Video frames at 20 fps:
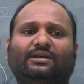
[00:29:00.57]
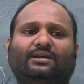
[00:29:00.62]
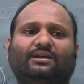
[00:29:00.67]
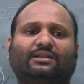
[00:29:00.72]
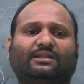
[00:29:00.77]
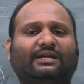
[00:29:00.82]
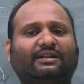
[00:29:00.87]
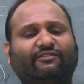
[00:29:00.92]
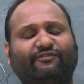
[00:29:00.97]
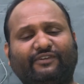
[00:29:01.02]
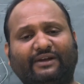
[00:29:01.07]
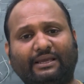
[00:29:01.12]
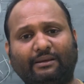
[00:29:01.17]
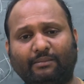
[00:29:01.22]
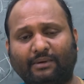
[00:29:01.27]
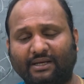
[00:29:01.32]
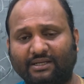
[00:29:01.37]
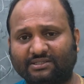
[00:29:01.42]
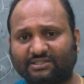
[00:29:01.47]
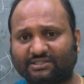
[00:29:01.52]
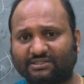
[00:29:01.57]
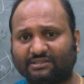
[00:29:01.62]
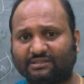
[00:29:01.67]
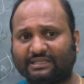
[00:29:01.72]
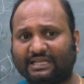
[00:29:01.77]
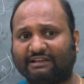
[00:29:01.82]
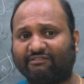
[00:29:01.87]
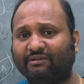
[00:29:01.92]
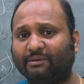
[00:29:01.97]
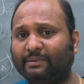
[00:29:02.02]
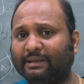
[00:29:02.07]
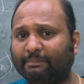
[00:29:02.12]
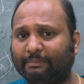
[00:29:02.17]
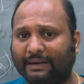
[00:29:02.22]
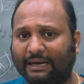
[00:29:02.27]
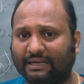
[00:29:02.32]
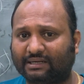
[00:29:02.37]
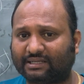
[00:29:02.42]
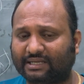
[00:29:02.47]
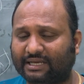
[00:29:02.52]
there will be a
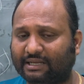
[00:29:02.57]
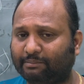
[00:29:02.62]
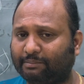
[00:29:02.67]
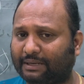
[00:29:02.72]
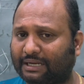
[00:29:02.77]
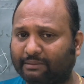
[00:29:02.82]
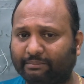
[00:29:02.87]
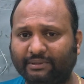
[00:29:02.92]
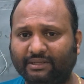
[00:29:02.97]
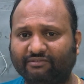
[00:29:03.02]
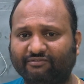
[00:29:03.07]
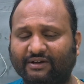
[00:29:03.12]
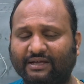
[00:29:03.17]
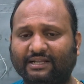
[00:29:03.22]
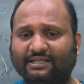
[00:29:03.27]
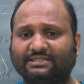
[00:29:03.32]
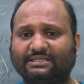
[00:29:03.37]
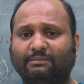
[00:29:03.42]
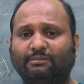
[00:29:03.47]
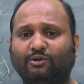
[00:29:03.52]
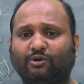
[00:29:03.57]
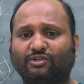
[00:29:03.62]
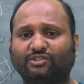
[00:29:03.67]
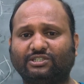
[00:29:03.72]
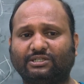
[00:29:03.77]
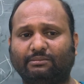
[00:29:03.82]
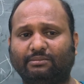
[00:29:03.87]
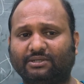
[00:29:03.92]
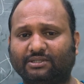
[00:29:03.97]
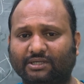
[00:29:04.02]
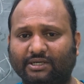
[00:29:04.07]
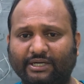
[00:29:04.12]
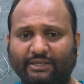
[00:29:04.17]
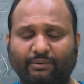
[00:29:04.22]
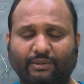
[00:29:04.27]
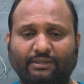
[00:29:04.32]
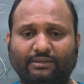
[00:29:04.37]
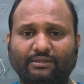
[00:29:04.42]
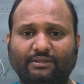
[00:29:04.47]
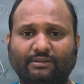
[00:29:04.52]
part A and part B. For example, question number
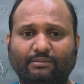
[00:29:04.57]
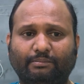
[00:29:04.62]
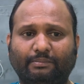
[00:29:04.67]
31.